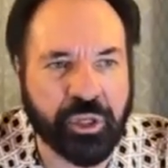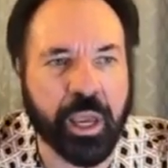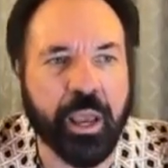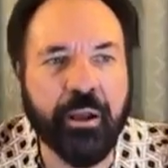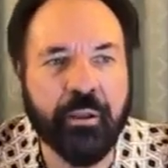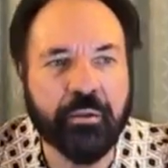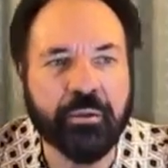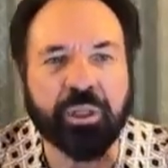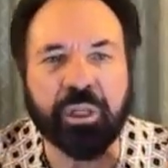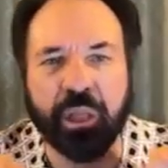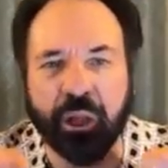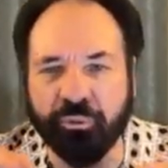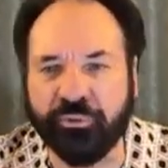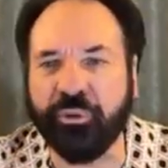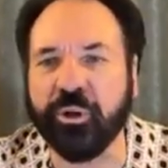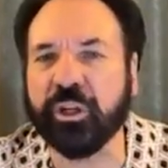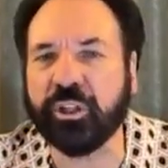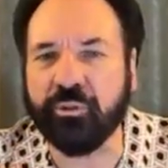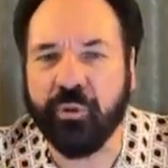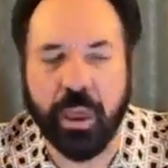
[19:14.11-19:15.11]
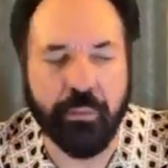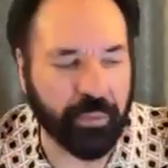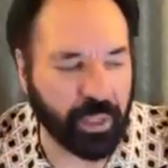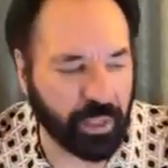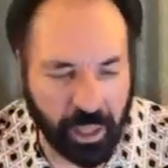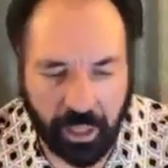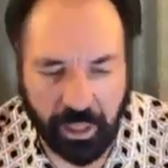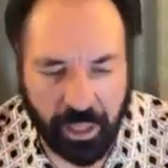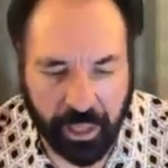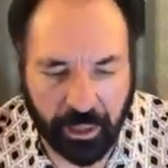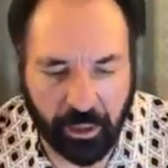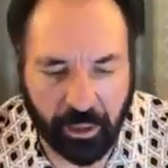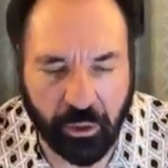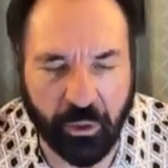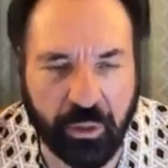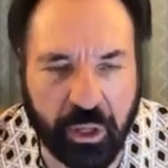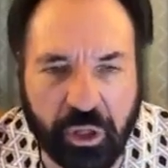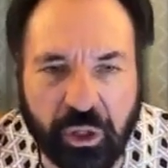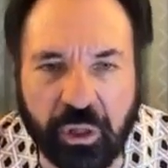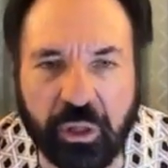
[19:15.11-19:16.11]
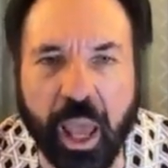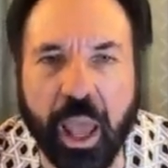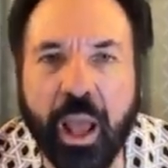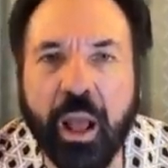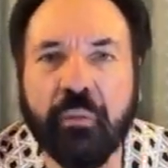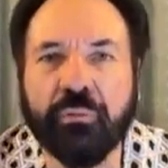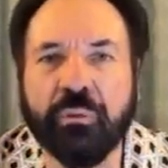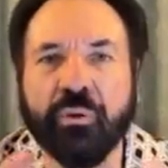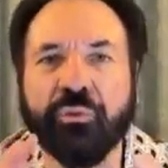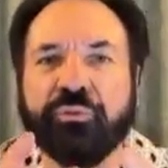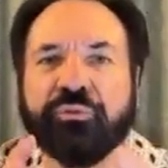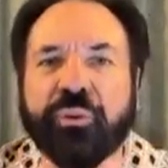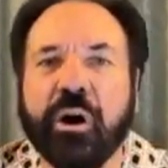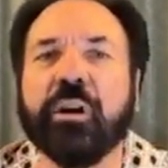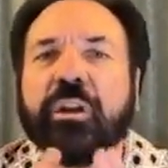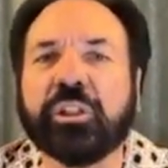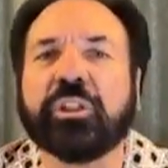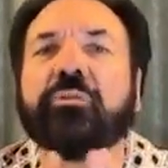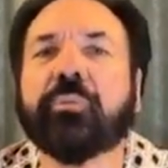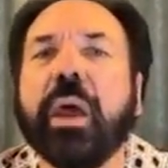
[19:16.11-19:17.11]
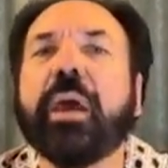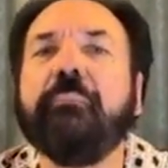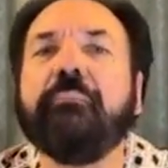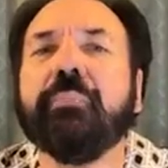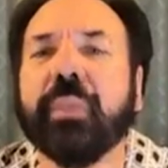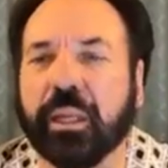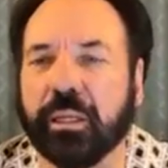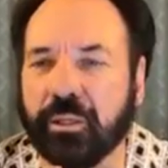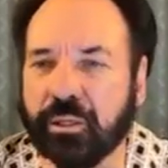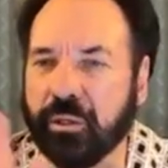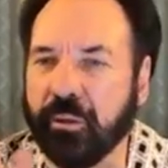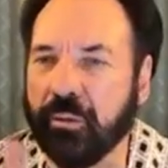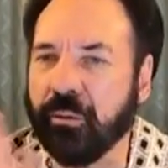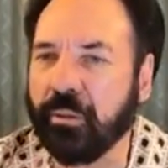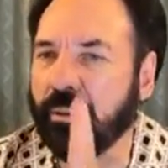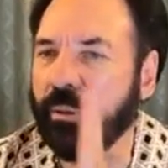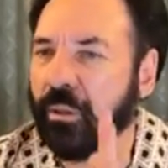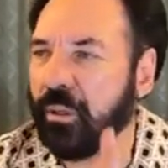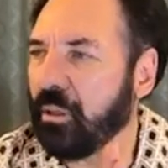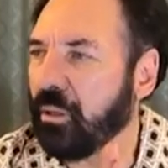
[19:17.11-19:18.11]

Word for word: see see the first remnant didn't get to this today the first remnant